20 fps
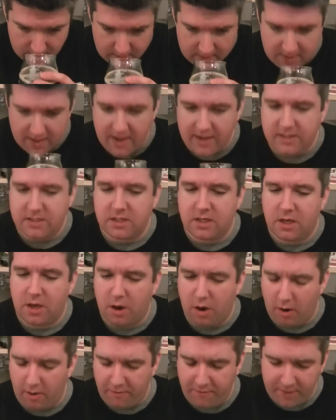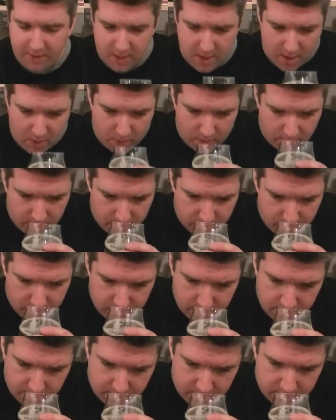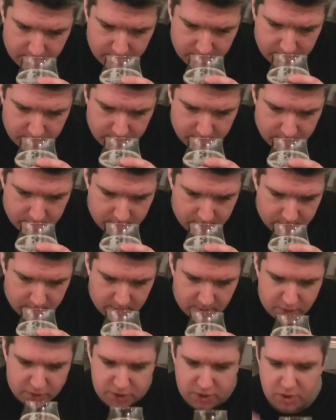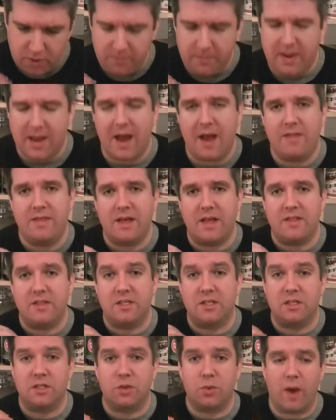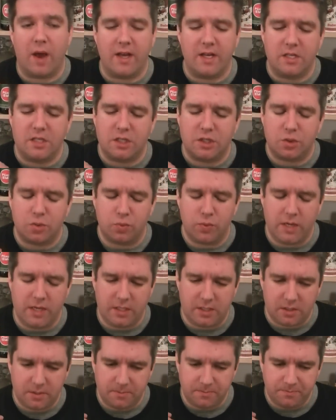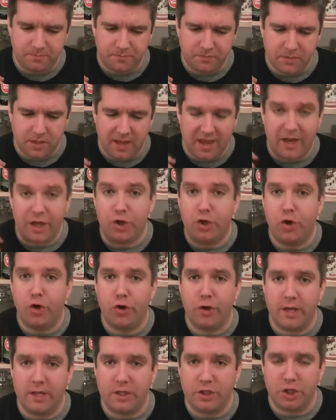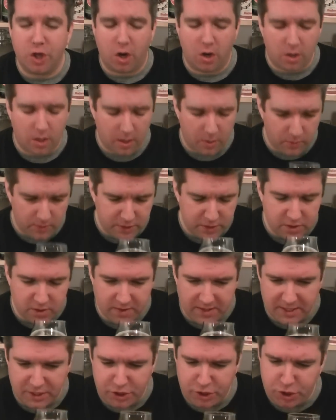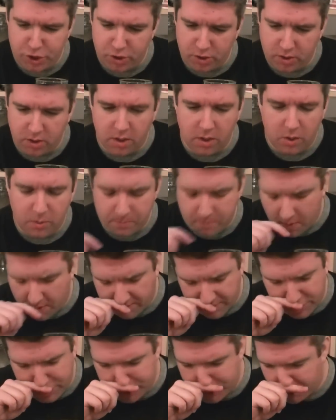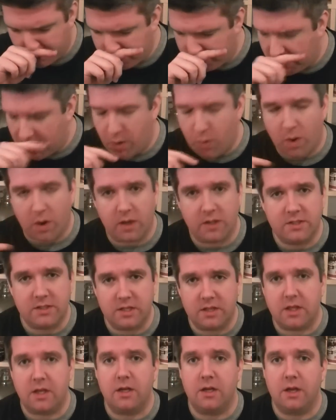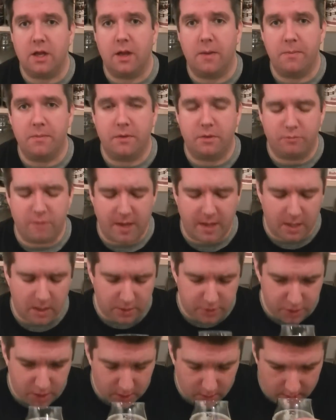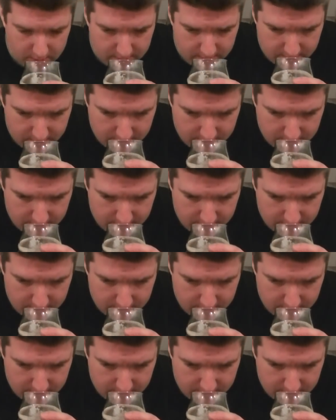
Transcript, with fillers: Nice coffee note. Soon behind that, there's a sweet kind of cooking chocolate, which has got that more of a sugary quality than the regular chocolate.